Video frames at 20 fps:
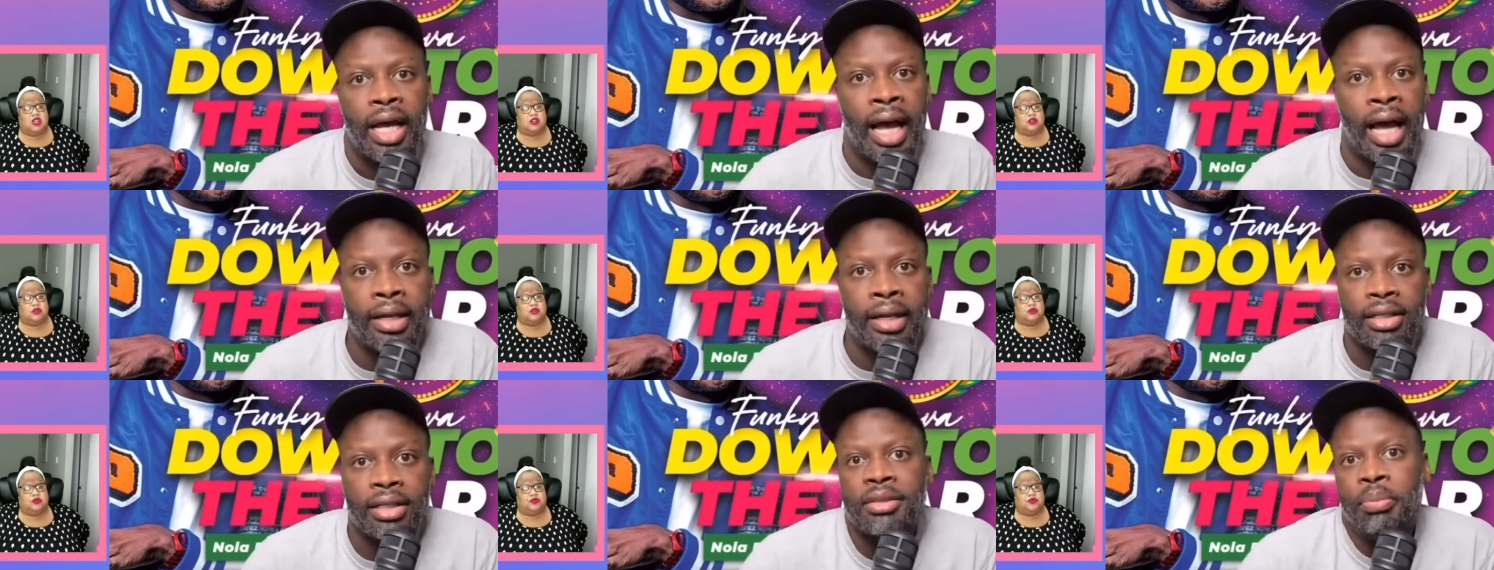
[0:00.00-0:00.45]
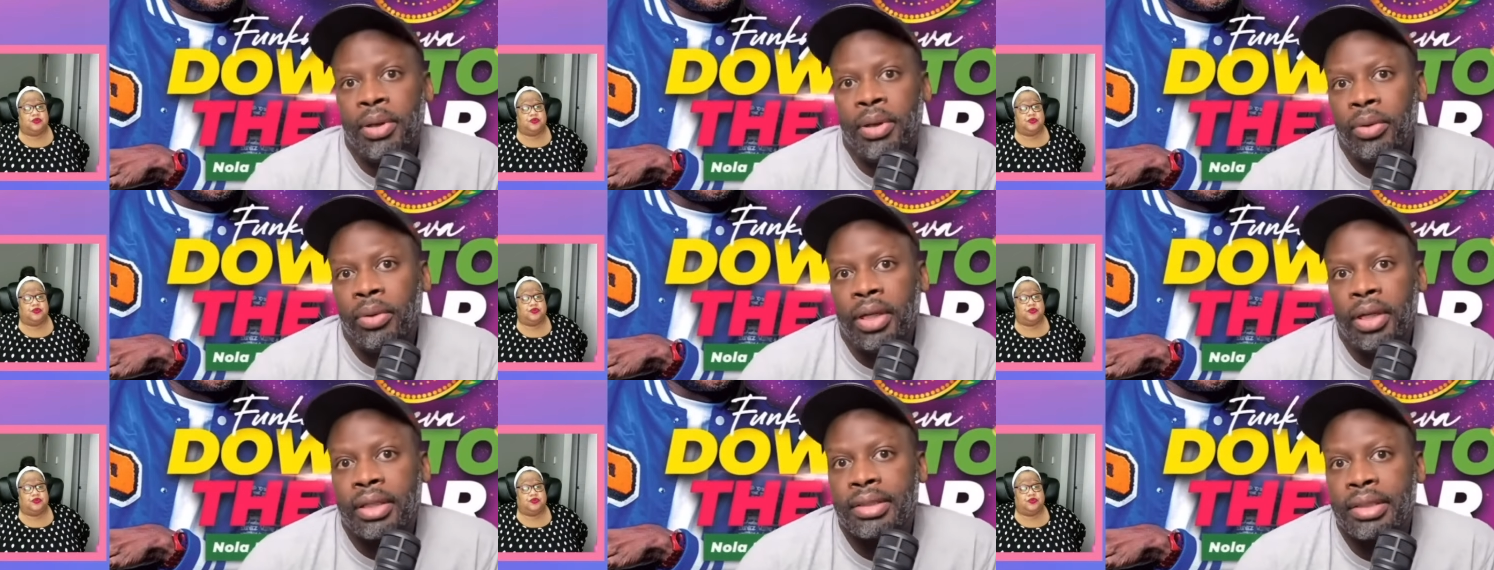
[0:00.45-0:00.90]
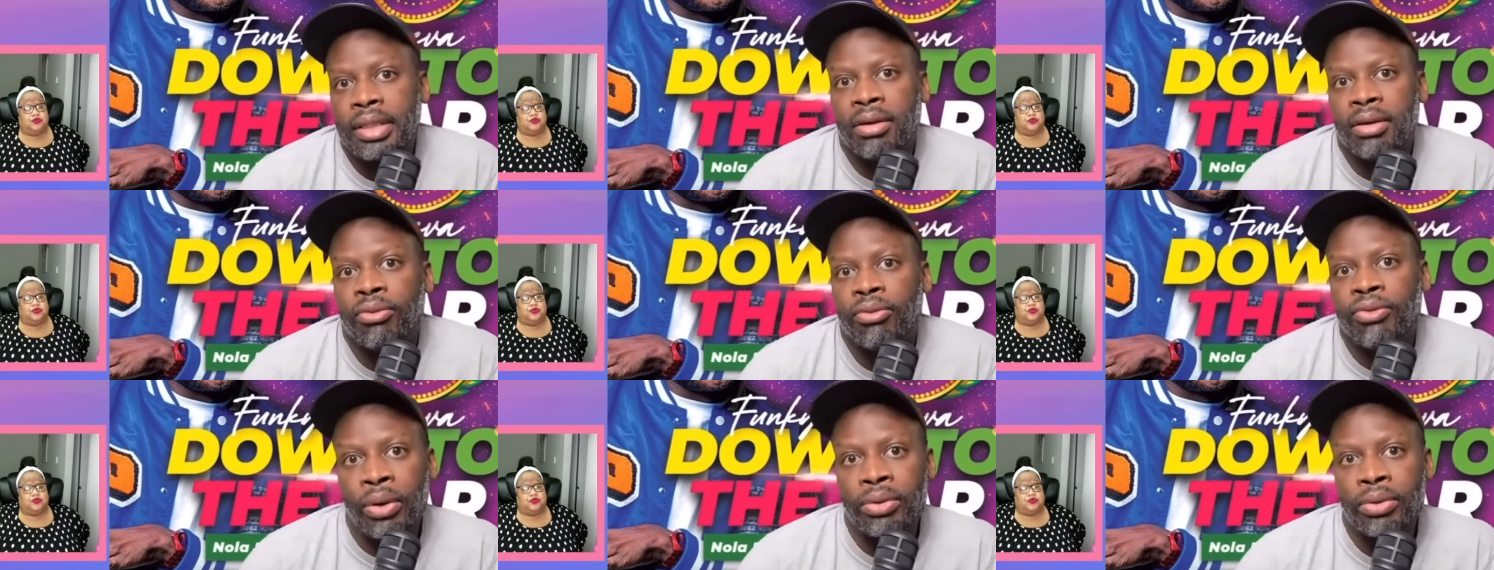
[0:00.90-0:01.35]
Speaker 1: I experienced
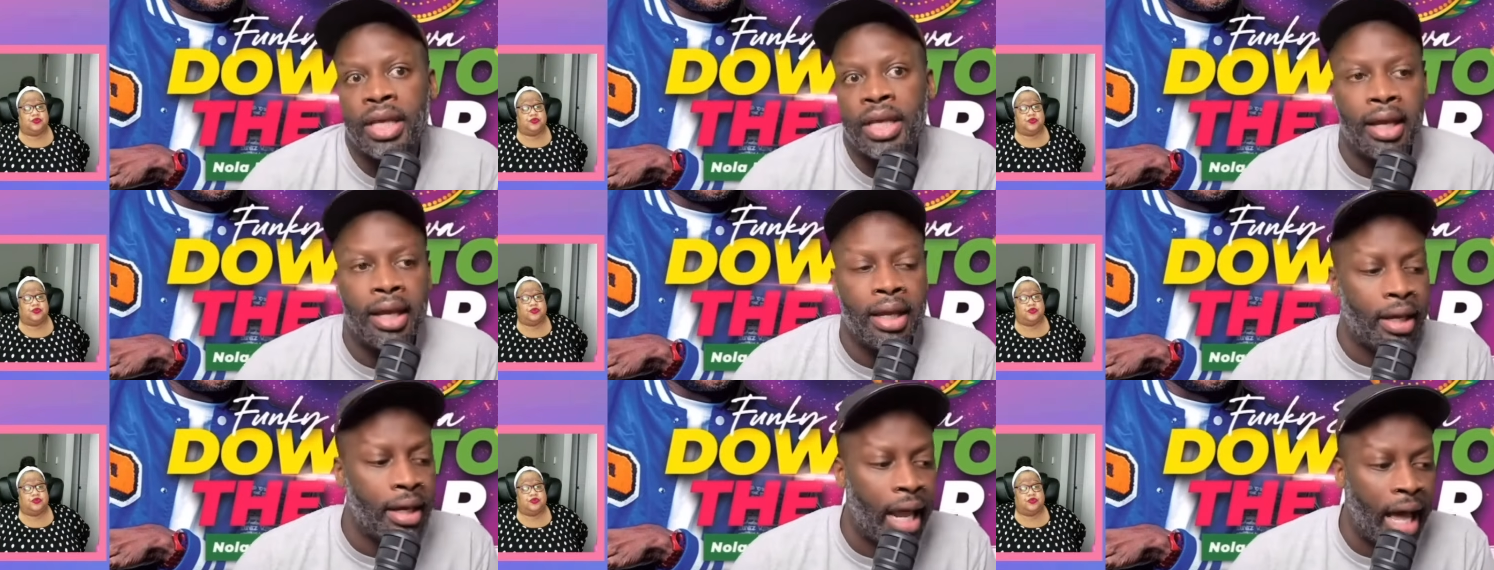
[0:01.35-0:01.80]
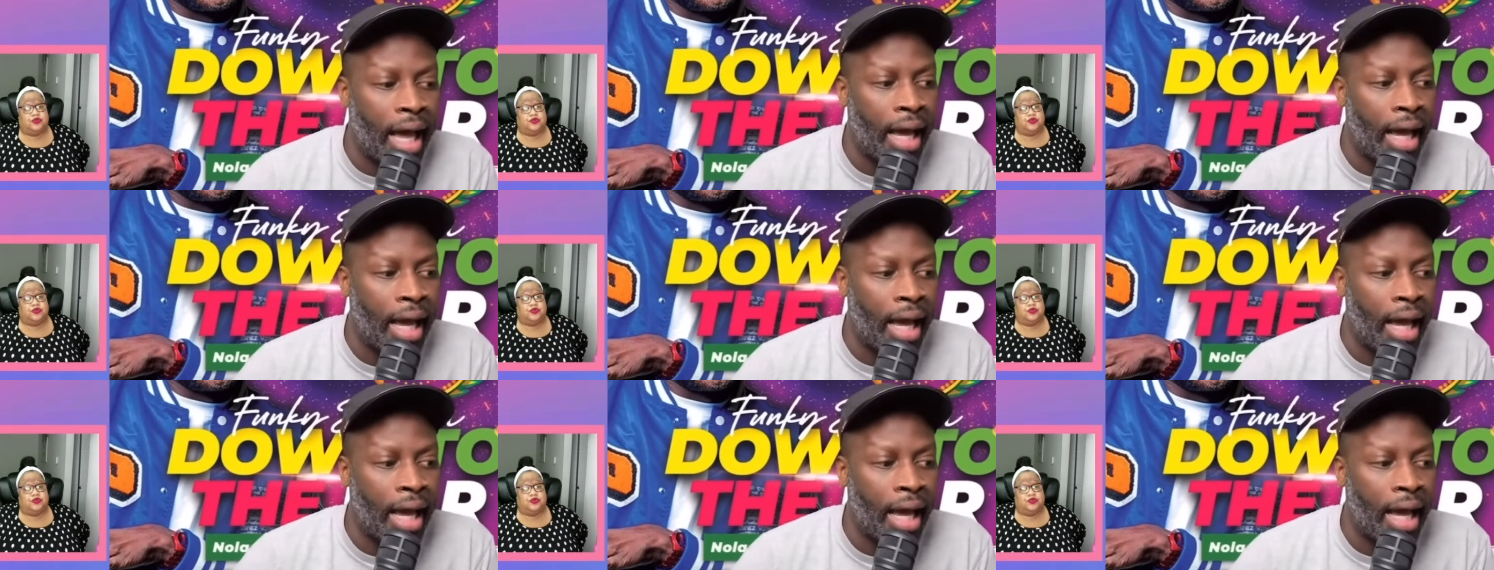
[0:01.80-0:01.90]
it firsthand.